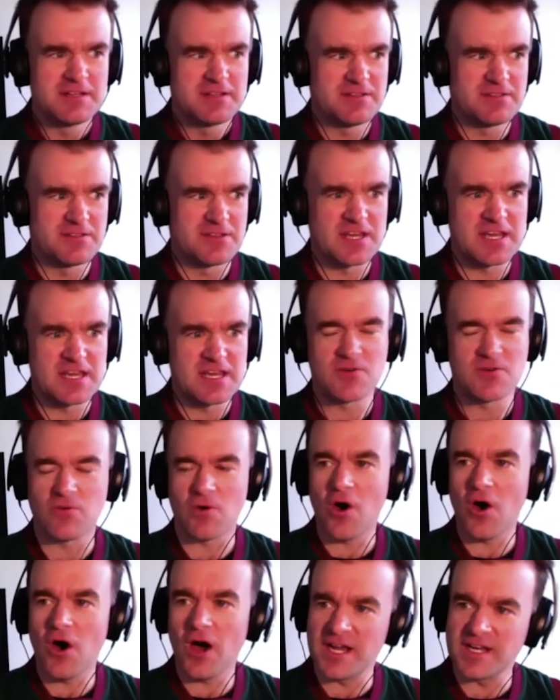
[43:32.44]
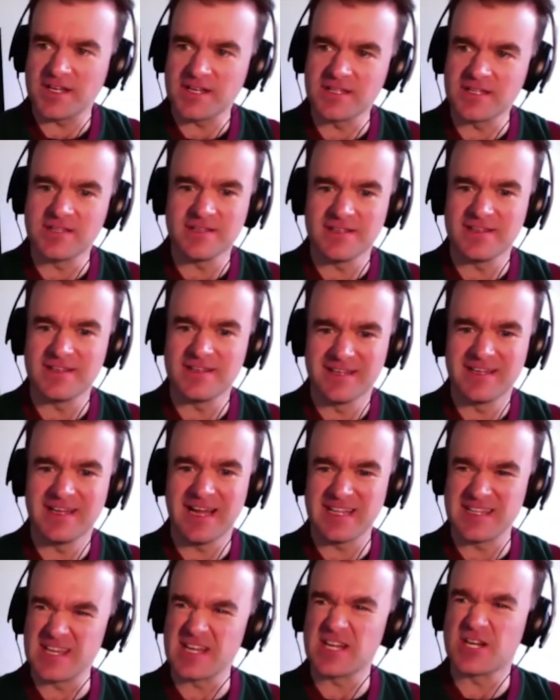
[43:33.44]
the grind
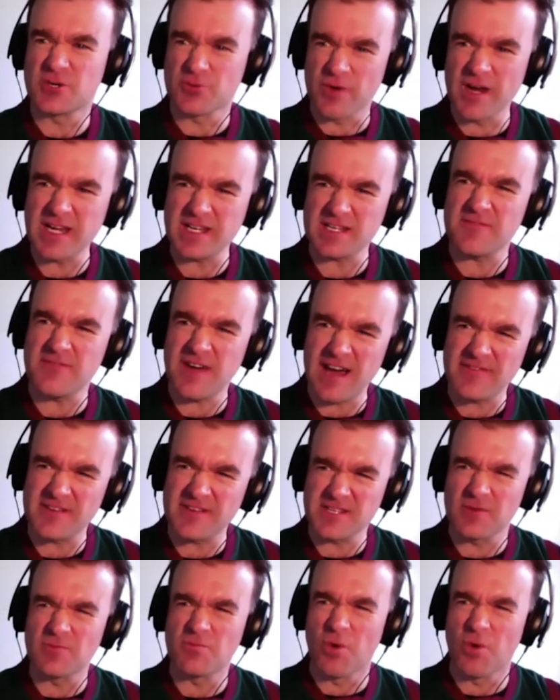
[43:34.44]
and the grit of having to